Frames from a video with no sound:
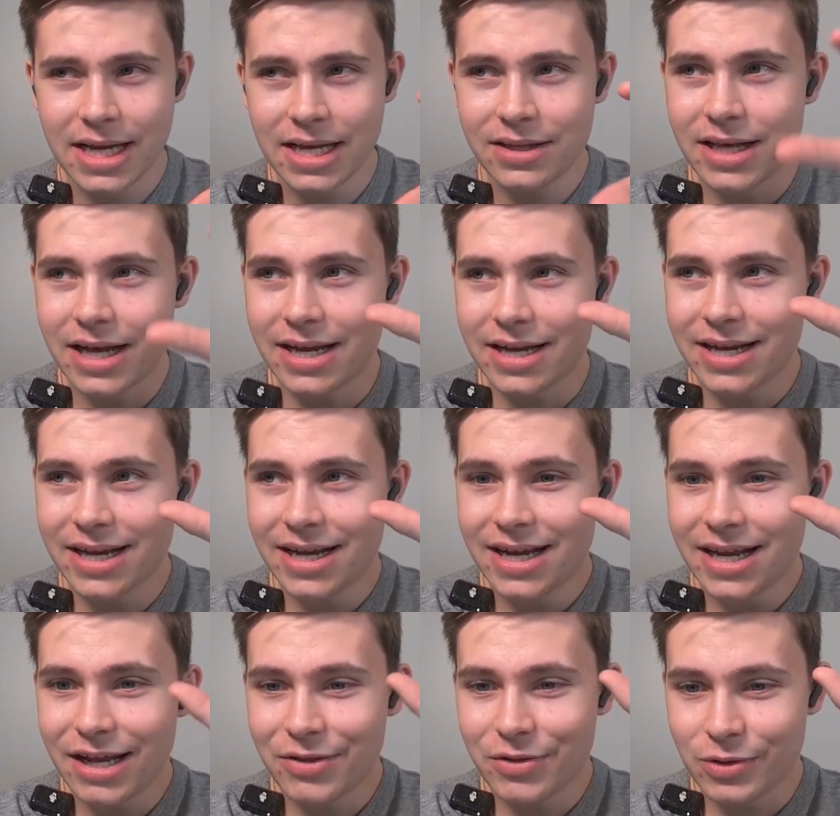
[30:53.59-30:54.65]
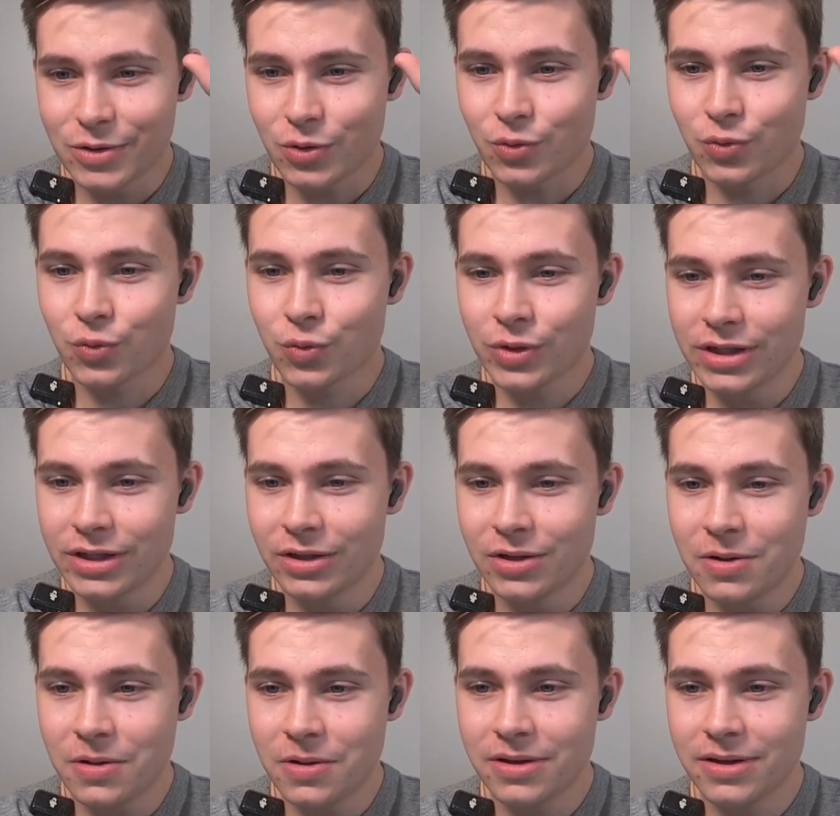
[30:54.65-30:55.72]
that if there's a
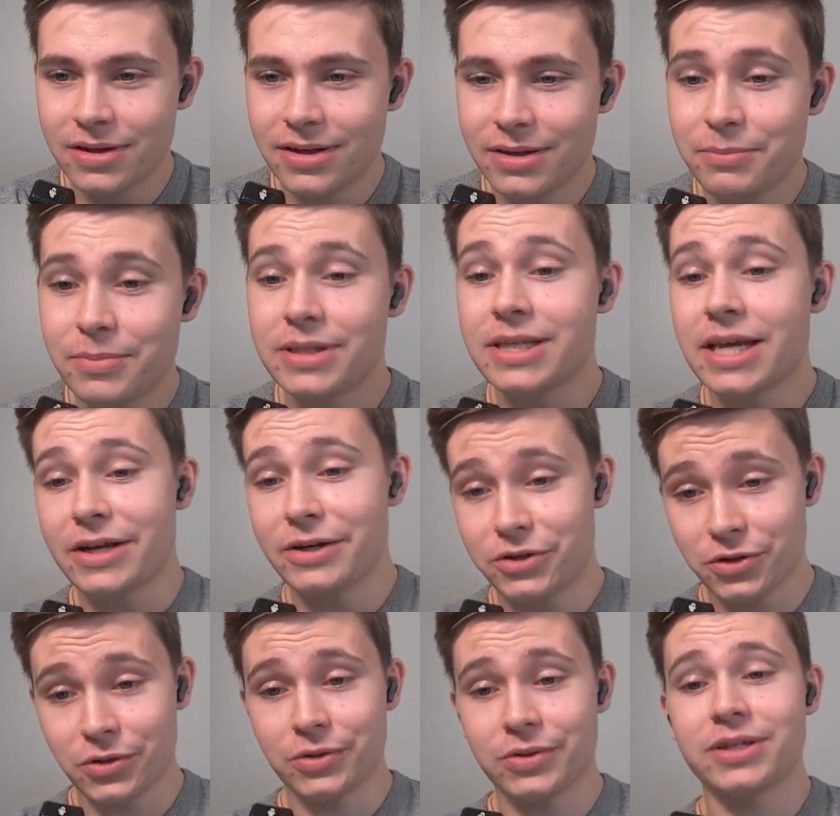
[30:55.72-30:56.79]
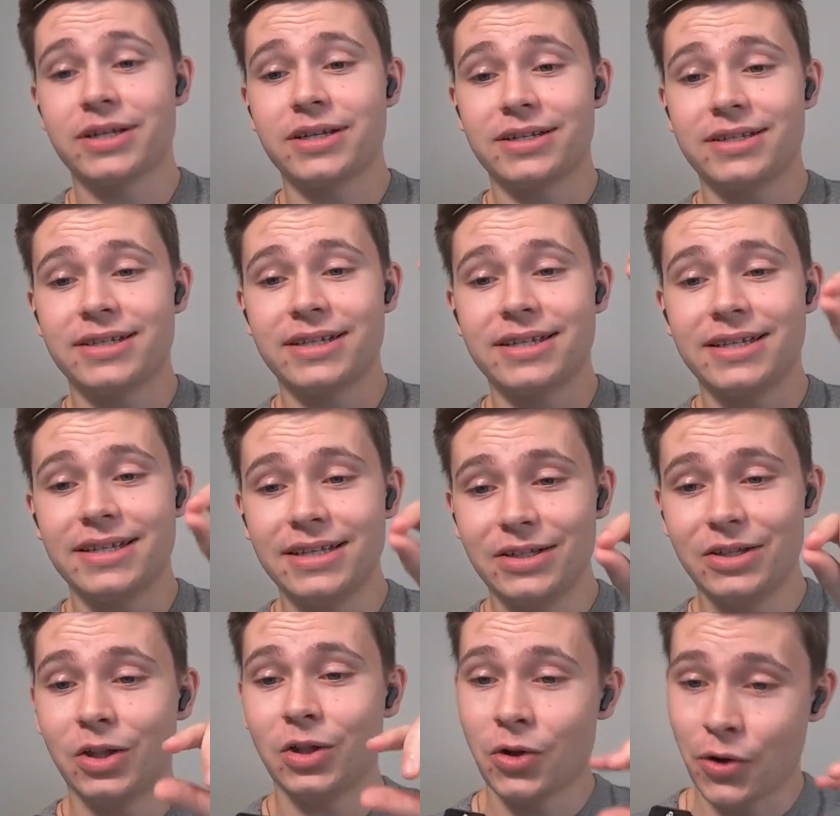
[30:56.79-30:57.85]
real potential to
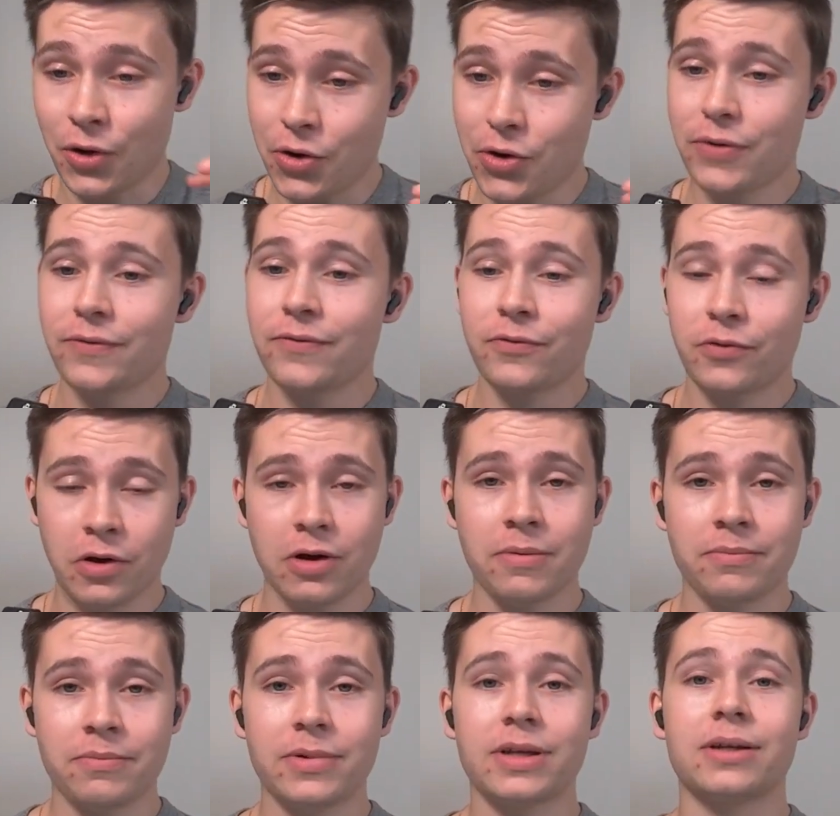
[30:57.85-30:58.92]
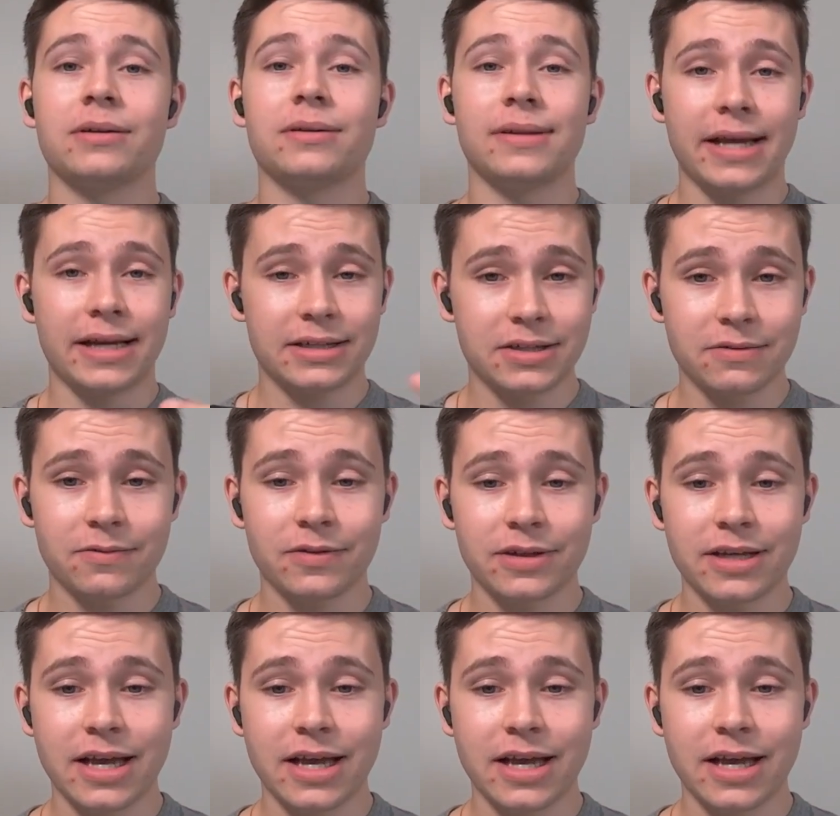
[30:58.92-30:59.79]
learn from collectively